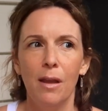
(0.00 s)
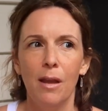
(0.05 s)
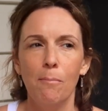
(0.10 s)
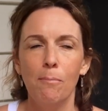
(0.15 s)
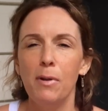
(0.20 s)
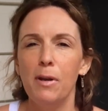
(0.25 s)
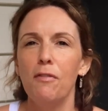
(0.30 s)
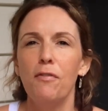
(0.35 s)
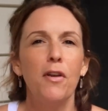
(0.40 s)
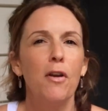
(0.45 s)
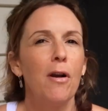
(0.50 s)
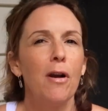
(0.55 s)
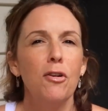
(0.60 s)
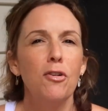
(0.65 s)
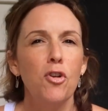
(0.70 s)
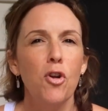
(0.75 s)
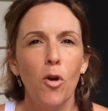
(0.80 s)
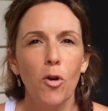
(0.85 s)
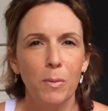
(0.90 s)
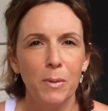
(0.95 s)
But if there are
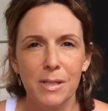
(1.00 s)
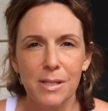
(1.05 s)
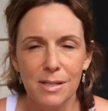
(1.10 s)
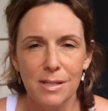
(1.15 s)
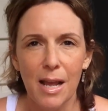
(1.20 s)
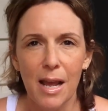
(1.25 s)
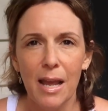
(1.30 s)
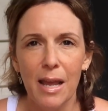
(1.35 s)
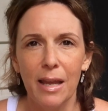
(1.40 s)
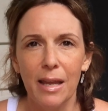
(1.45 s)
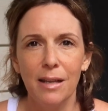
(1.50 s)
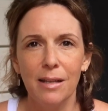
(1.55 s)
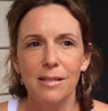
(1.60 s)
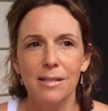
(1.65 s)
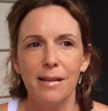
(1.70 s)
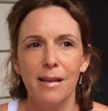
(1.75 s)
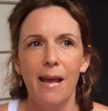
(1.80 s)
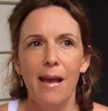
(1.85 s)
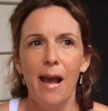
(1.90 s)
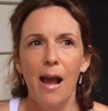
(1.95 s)
no
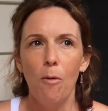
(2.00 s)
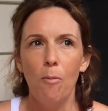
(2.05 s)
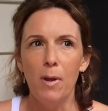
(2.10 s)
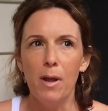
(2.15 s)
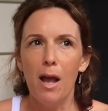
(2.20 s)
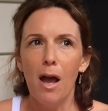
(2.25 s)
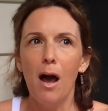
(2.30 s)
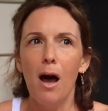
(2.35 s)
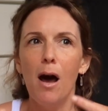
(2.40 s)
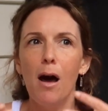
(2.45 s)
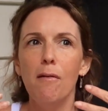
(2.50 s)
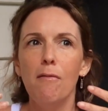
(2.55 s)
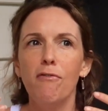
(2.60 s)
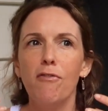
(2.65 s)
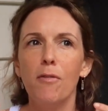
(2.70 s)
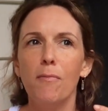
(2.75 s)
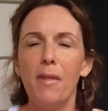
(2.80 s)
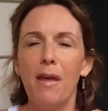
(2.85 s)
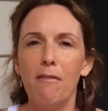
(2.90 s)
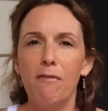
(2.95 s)
mistakes, and we come
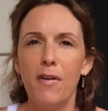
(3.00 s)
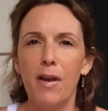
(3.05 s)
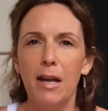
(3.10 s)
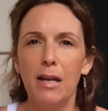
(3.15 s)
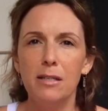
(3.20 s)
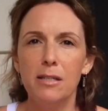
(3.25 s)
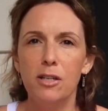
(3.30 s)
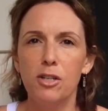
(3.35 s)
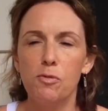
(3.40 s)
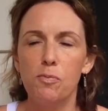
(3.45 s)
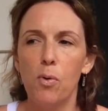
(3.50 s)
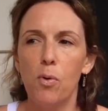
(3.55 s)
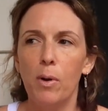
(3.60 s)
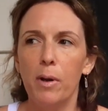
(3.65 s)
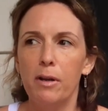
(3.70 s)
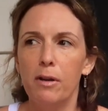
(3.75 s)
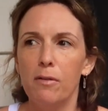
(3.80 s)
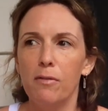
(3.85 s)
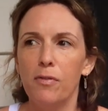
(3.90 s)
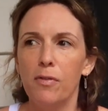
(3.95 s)
from that vantage
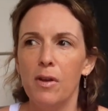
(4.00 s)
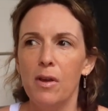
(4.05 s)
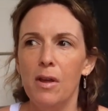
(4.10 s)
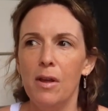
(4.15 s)
point of,